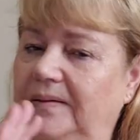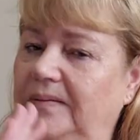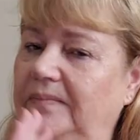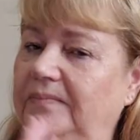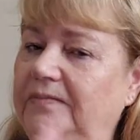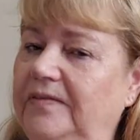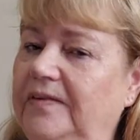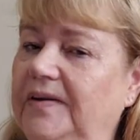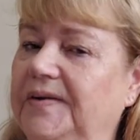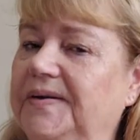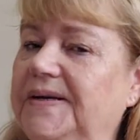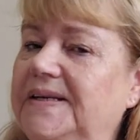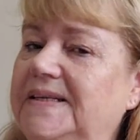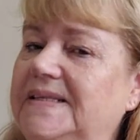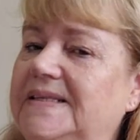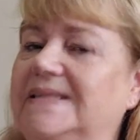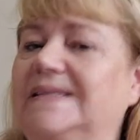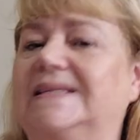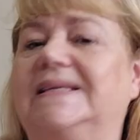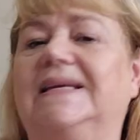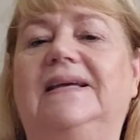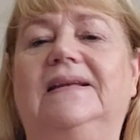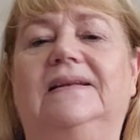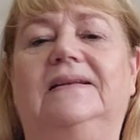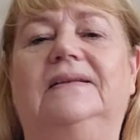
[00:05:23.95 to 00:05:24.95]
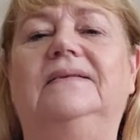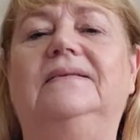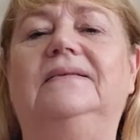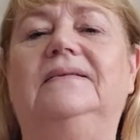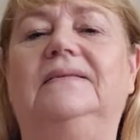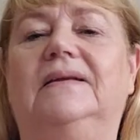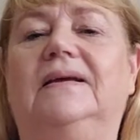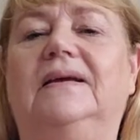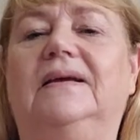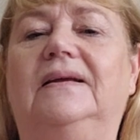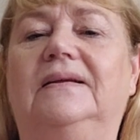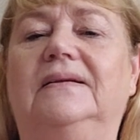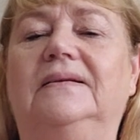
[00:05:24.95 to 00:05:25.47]
I'm very set
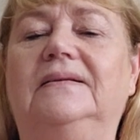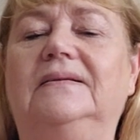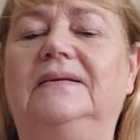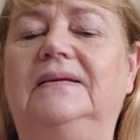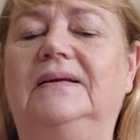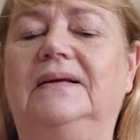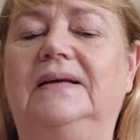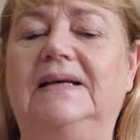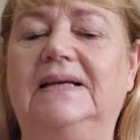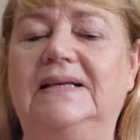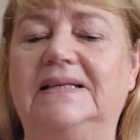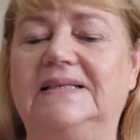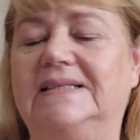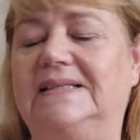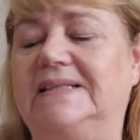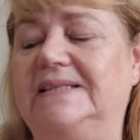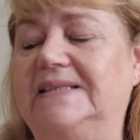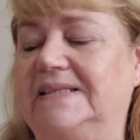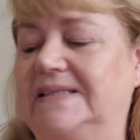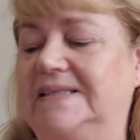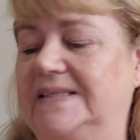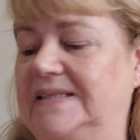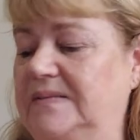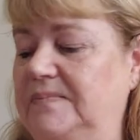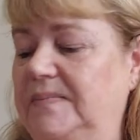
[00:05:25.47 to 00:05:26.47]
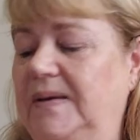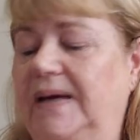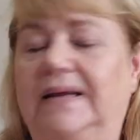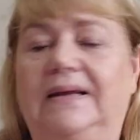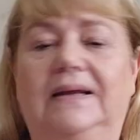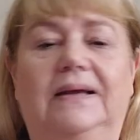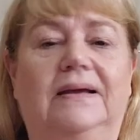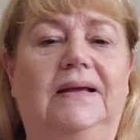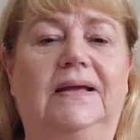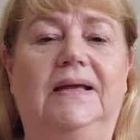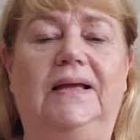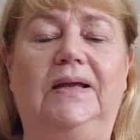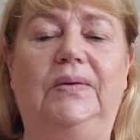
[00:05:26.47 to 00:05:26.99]
and
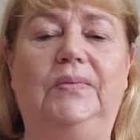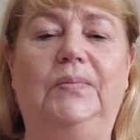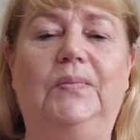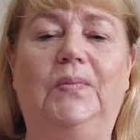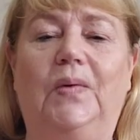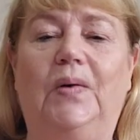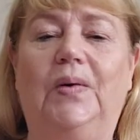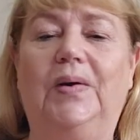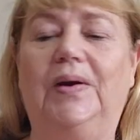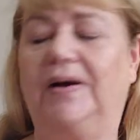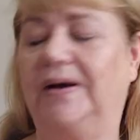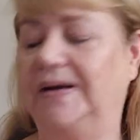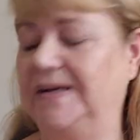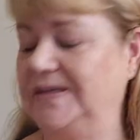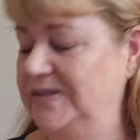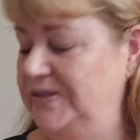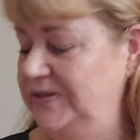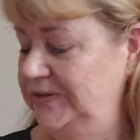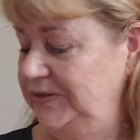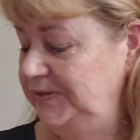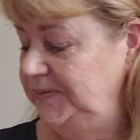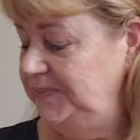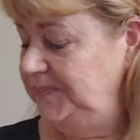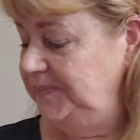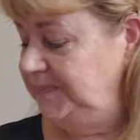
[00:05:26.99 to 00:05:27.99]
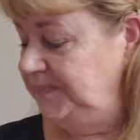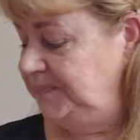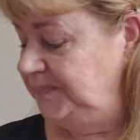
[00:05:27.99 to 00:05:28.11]
systematic in what I do.